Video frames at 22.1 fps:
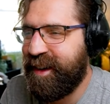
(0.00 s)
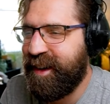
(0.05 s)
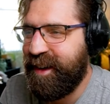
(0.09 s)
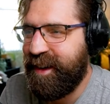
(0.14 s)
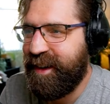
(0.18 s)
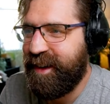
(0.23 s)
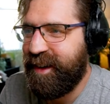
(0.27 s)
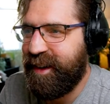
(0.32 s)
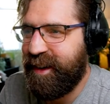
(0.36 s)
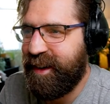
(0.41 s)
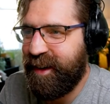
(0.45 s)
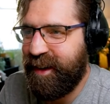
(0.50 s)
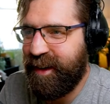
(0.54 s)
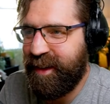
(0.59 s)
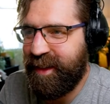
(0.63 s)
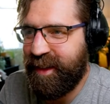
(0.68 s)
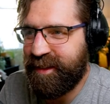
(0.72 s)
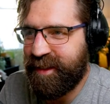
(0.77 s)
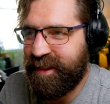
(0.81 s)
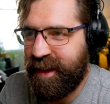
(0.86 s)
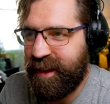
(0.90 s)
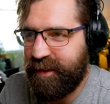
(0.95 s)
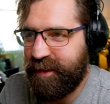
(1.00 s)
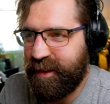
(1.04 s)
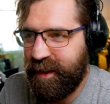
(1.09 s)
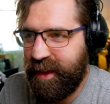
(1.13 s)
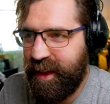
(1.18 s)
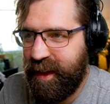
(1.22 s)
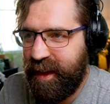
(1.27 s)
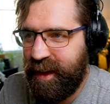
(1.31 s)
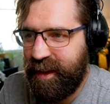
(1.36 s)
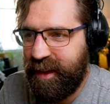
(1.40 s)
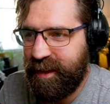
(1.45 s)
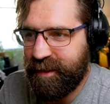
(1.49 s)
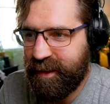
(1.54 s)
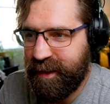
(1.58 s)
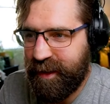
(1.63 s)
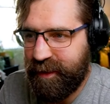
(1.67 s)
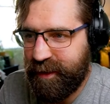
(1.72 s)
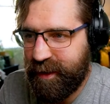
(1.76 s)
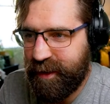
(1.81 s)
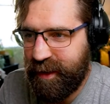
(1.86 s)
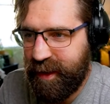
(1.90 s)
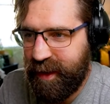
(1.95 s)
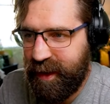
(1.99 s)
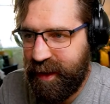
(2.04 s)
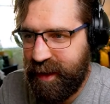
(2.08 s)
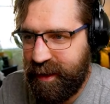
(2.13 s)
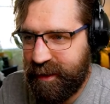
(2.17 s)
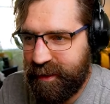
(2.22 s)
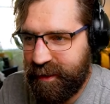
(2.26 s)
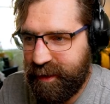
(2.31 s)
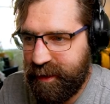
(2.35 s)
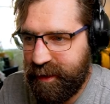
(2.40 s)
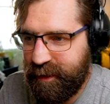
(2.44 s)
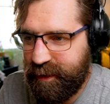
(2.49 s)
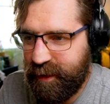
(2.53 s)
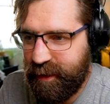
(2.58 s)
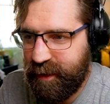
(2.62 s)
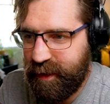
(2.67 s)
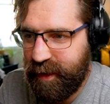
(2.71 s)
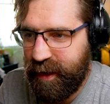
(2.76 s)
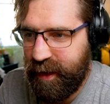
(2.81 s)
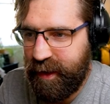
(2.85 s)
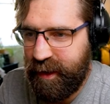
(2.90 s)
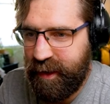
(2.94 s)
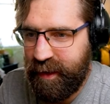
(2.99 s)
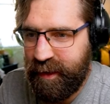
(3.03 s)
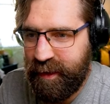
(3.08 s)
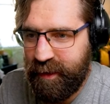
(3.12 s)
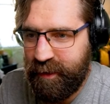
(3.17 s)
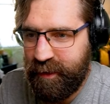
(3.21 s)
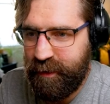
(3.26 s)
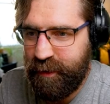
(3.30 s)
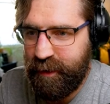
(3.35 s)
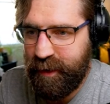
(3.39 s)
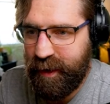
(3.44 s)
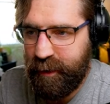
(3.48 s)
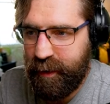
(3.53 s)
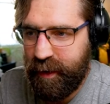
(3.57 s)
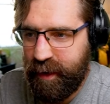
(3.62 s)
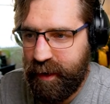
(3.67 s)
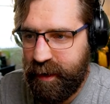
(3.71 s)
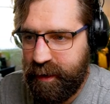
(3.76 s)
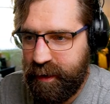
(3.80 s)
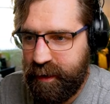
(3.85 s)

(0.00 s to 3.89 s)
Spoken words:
That's going to have to go there, that's going to have to go there, that's going to have to go there, and then 2 that way.